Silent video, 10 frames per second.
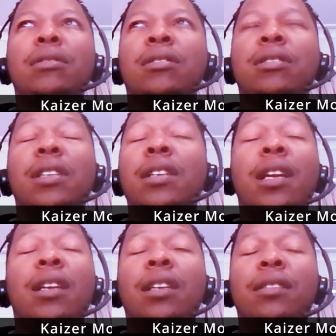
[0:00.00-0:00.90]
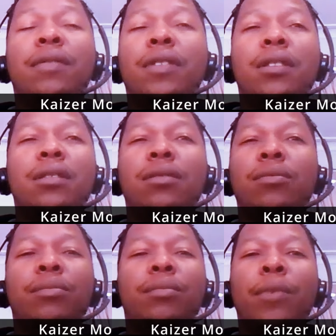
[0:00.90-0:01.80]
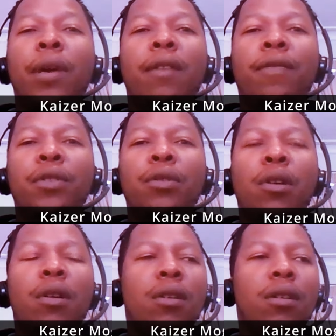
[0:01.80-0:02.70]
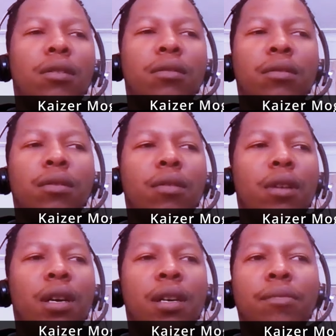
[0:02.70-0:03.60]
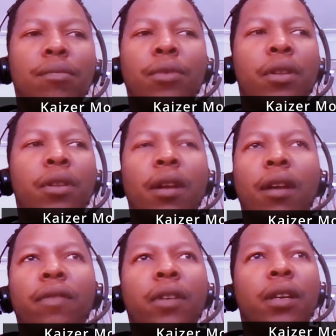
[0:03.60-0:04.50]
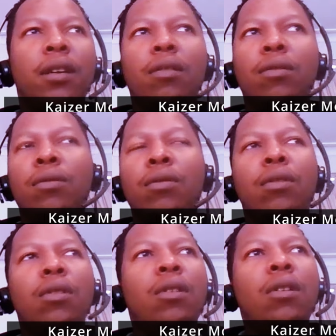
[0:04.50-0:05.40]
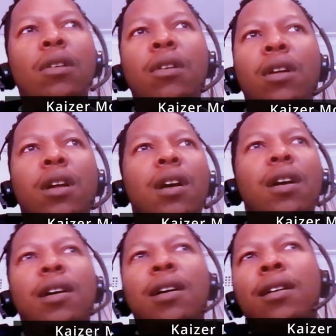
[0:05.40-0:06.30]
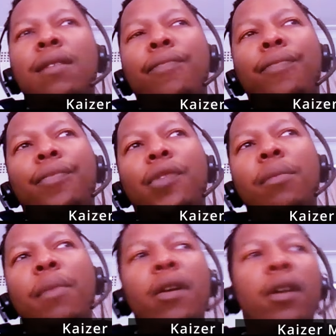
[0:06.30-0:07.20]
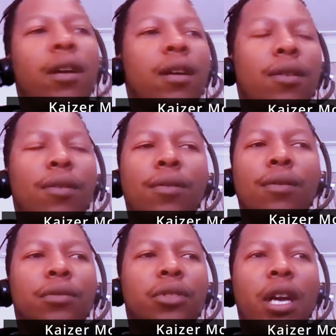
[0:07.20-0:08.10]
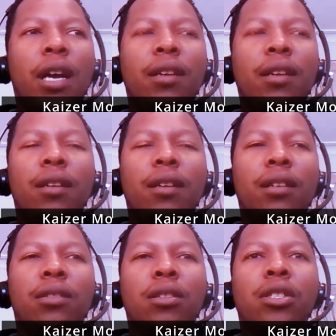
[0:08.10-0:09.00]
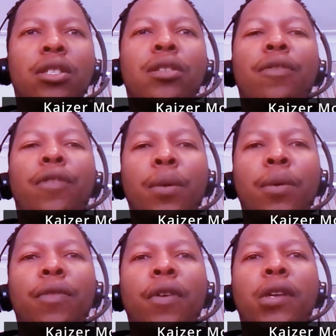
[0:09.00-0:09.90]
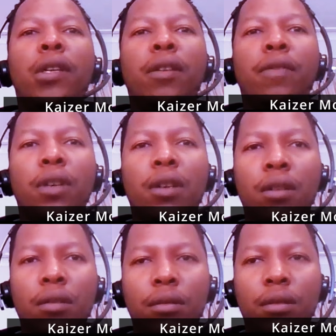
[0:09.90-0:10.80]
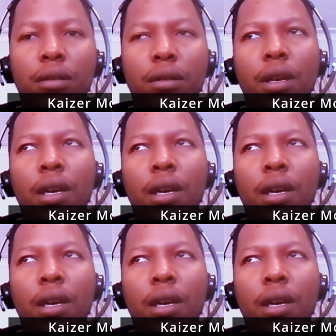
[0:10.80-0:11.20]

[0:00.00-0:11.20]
It's just innately difficult wherever you are, you know, whether you're in Africa or America or China. It's just a very, very difficult